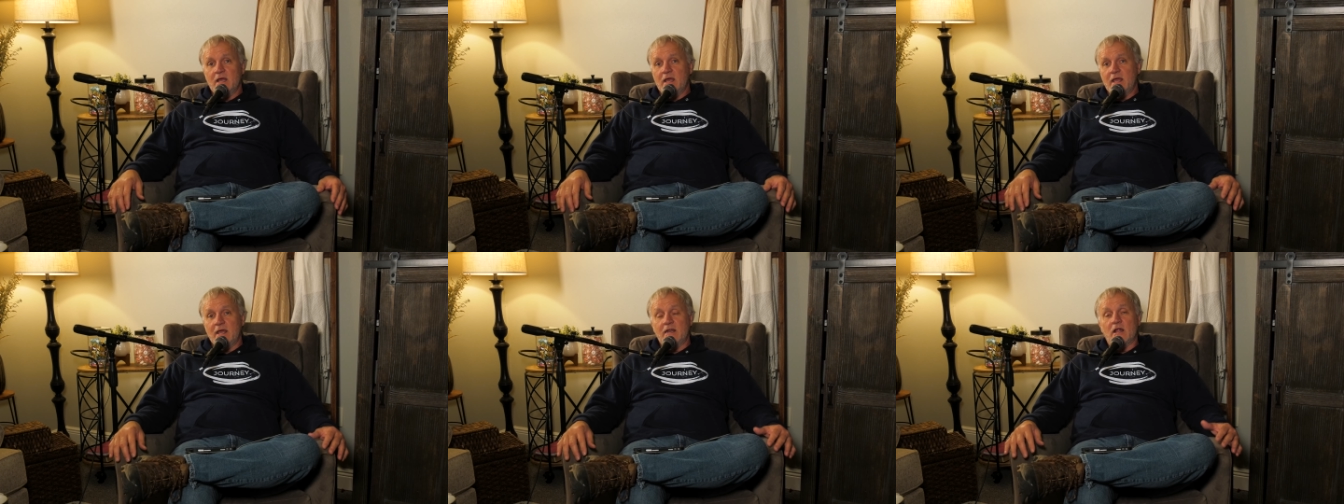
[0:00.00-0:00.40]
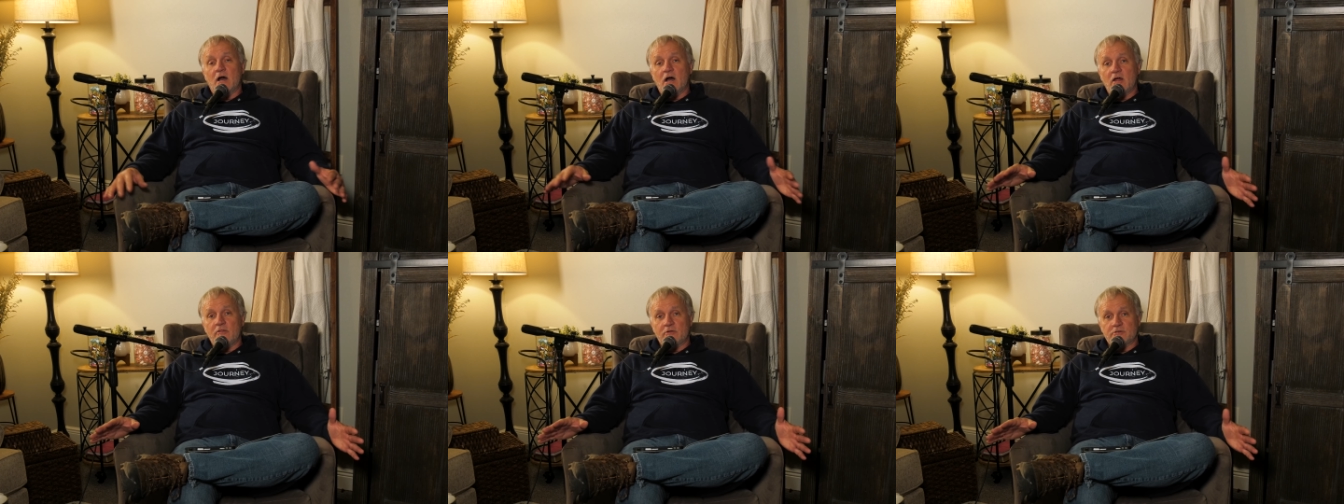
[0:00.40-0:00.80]
and
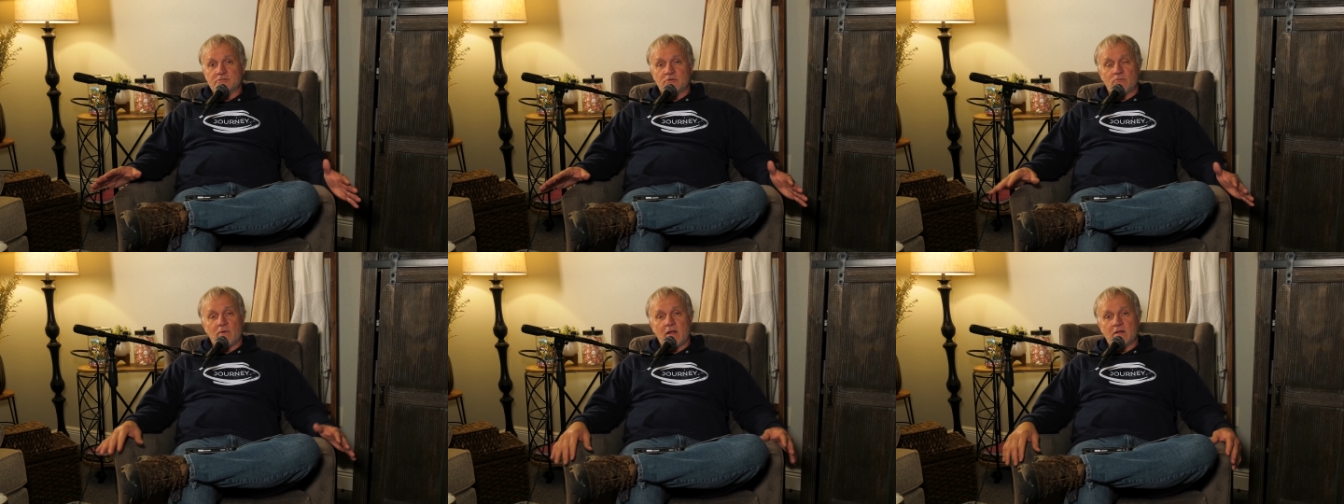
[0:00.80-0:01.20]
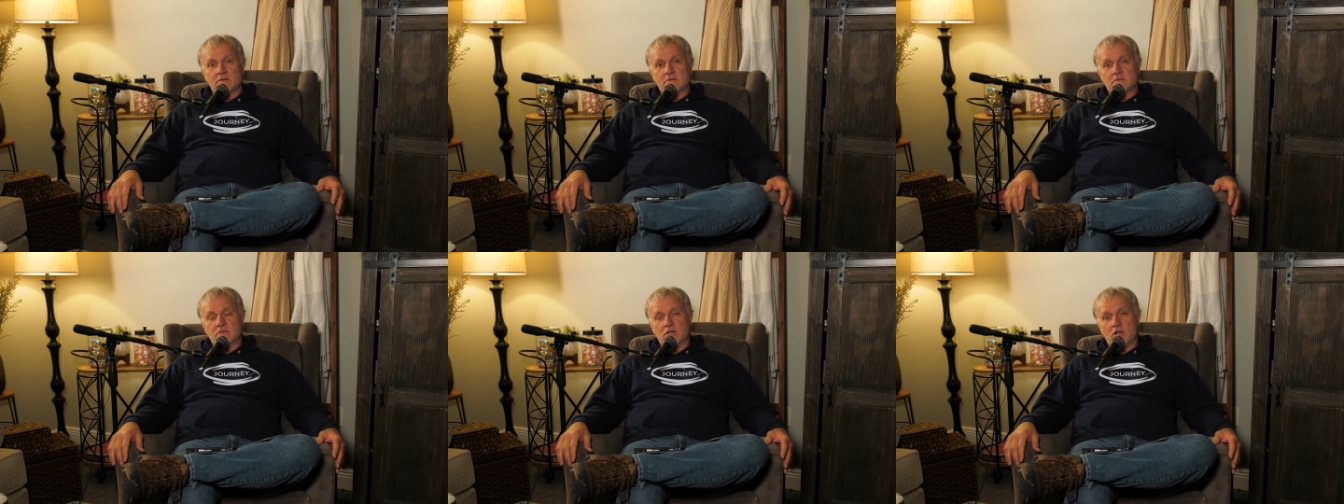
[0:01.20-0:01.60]
others
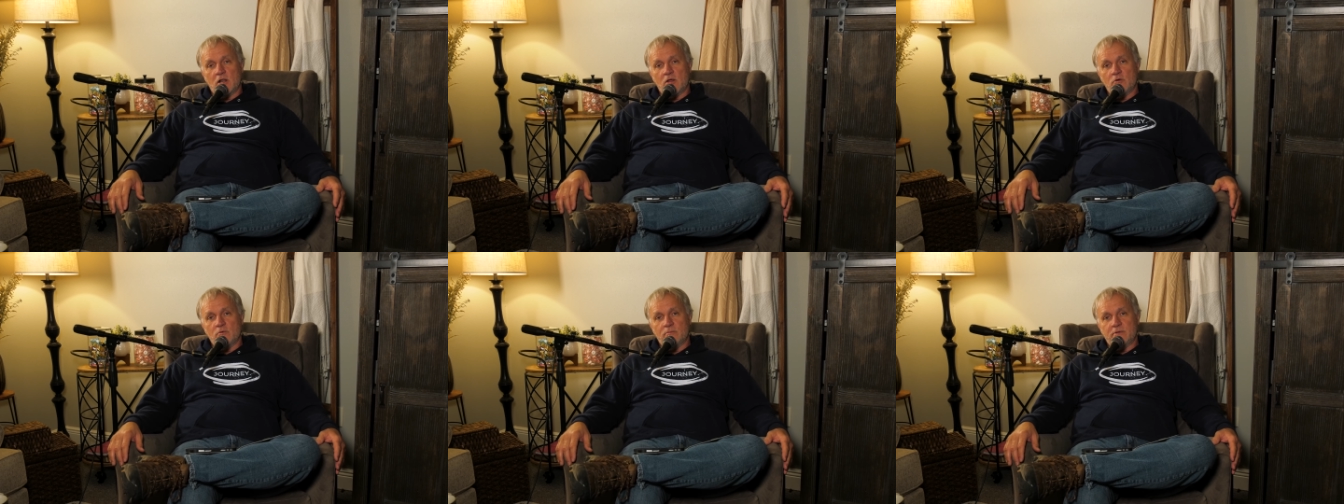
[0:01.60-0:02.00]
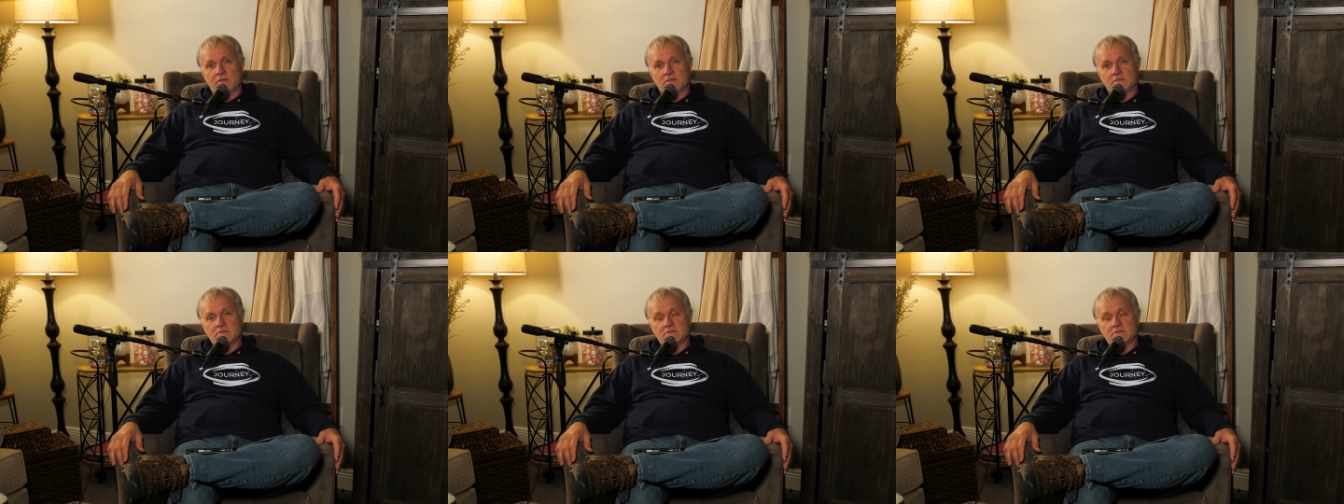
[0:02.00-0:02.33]
around the globe.